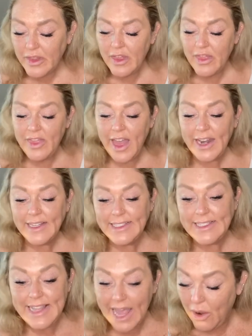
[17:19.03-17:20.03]
that
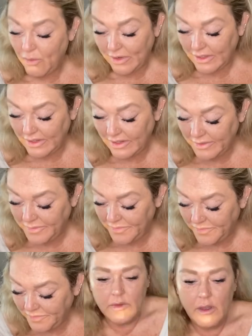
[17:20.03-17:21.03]
is that one.
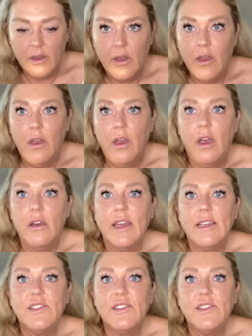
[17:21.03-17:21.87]
Okay,